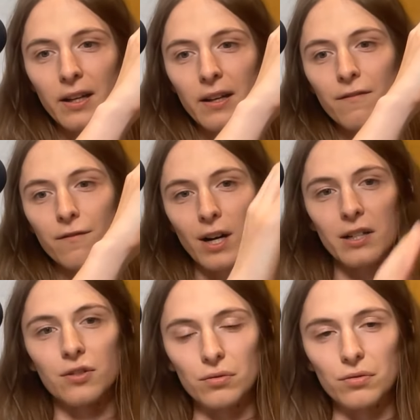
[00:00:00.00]

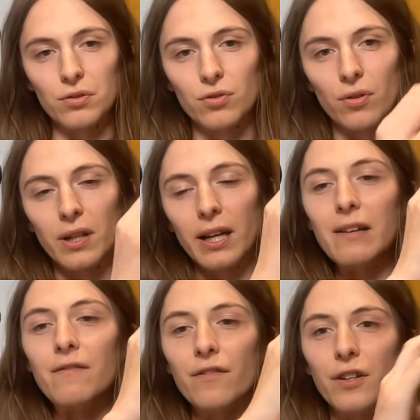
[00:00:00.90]
fractals, drawing
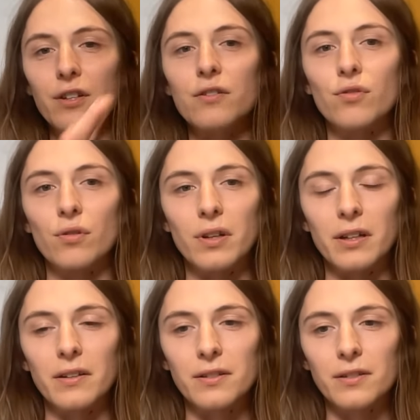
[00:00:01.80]
infinite
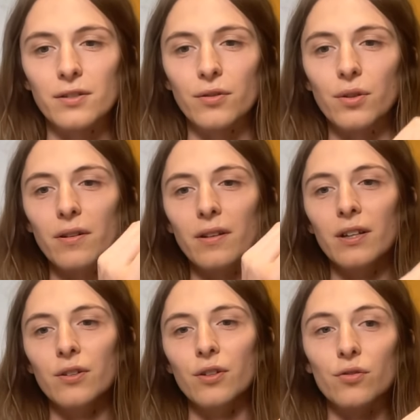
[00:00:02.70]
drawings. So you,
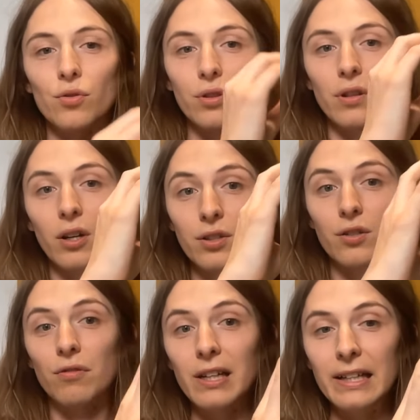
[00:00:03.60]
you can draw a
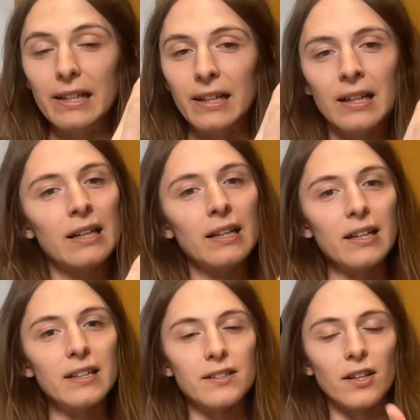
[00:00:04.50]
screen
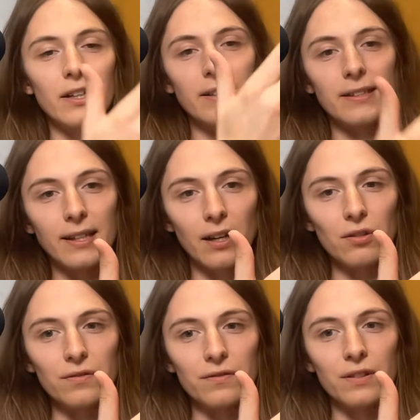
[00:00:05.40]
inside
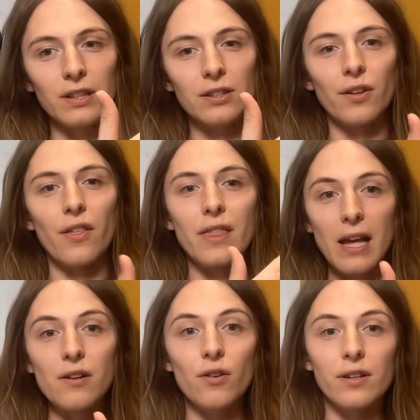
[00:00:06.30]
itself, so that then
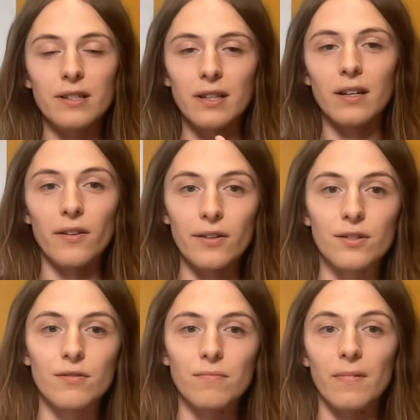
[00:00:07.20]
you can see another
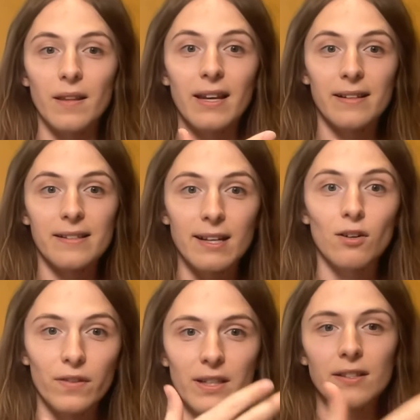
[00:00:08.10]

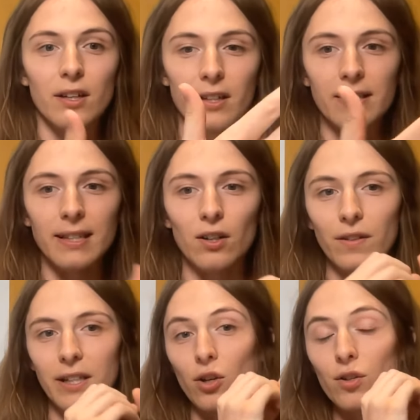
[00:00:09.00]
itself inside itself,
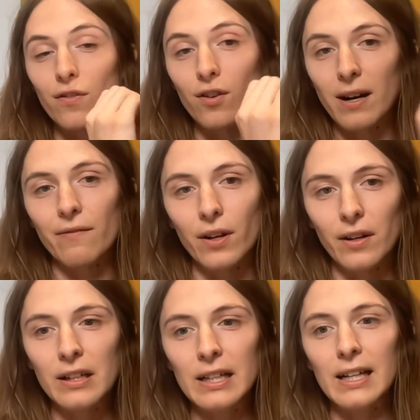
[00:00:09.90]
and it goes forever.
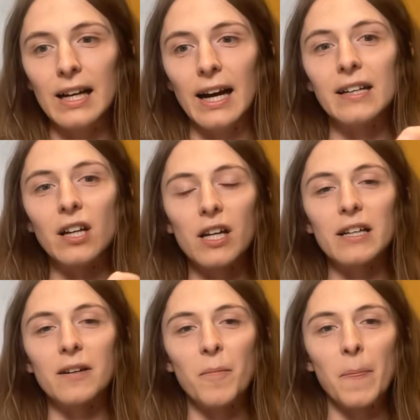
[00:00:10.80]
And
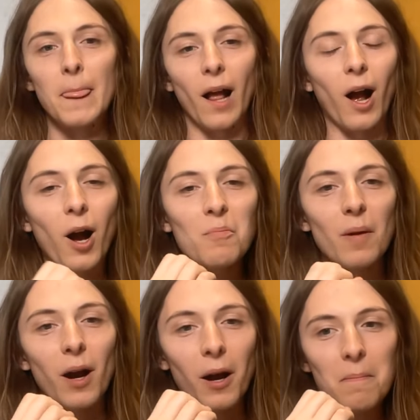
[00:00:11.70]
like I'm
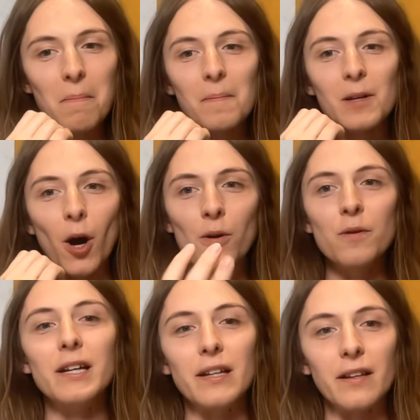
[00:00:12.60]
I'm
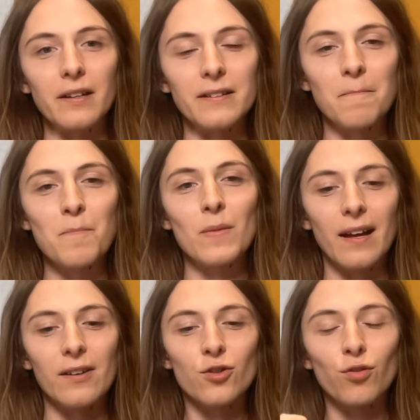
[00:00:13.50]
coding this,
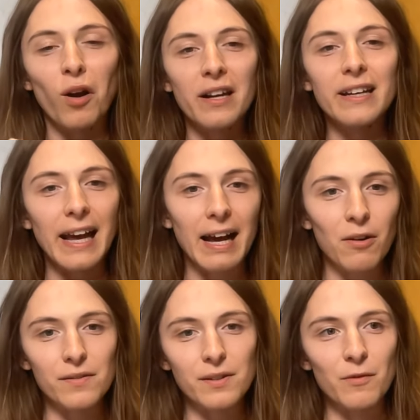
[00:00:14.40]
trying to get
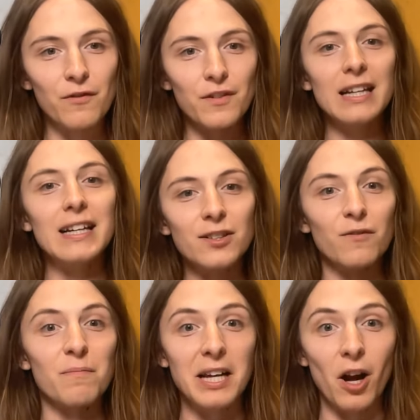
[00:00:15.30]
out some feelings of
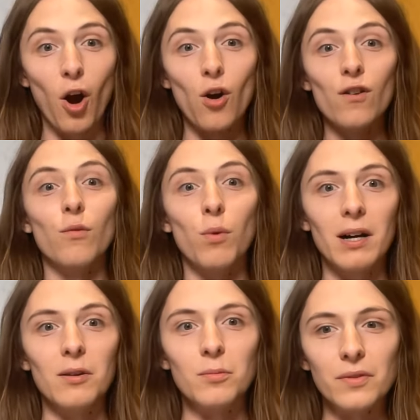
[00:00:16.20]
being
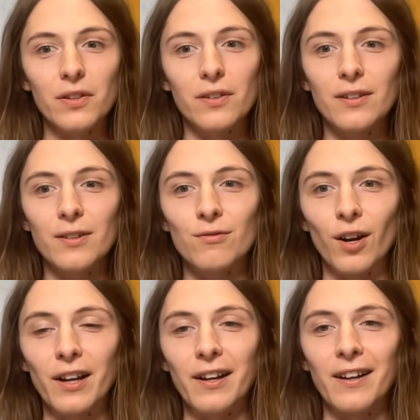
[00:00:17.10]
overwhelmed,
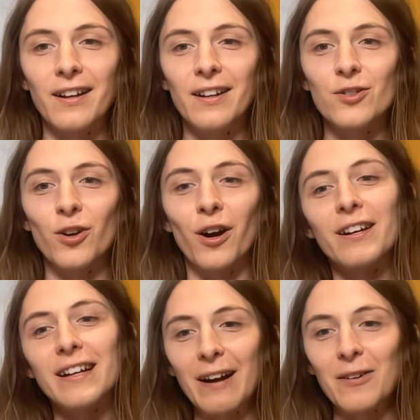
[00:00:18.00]
right? trying to
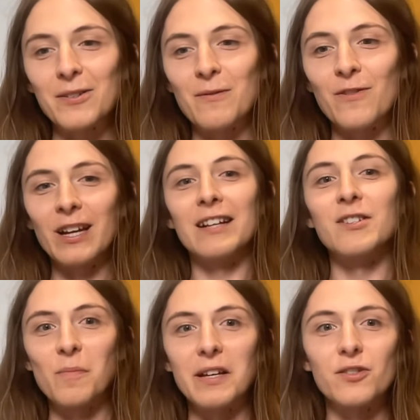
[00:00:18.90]
get out some feelings of
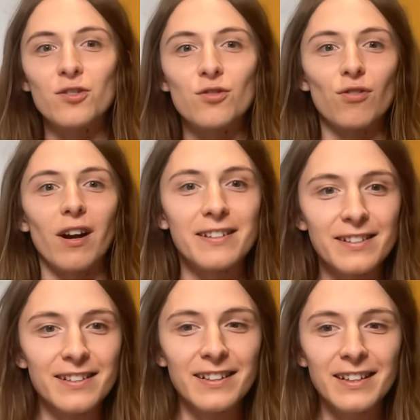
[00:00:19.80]
being
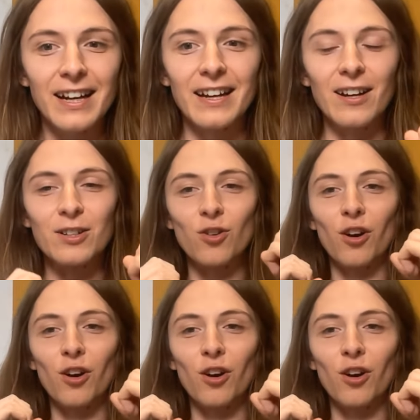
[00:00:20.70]
stressed and like try